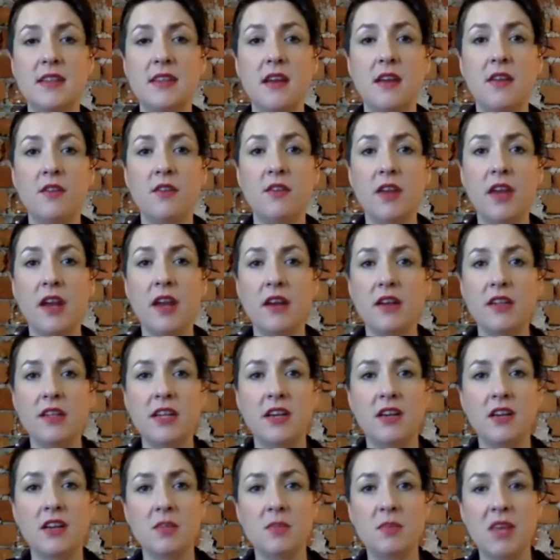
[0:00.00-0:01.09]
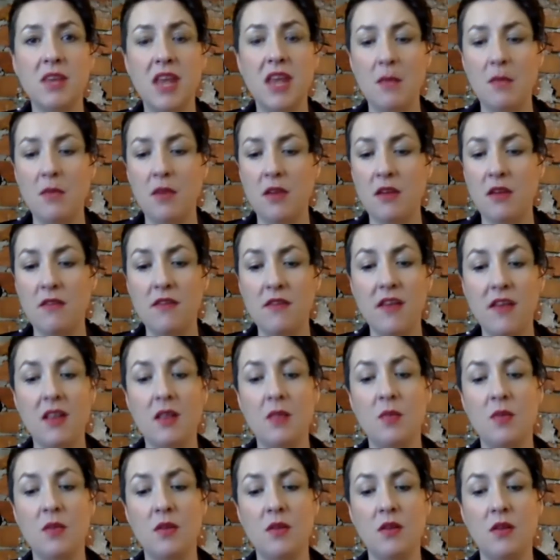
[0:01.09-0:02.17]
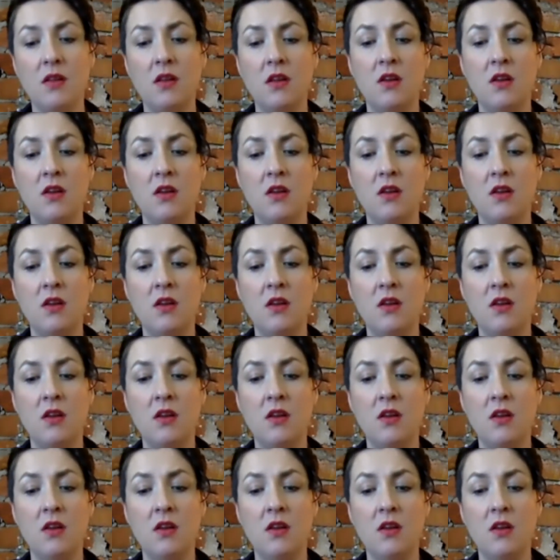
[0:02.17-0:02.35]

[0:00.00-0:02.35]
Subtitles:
other caretakers became unavailable,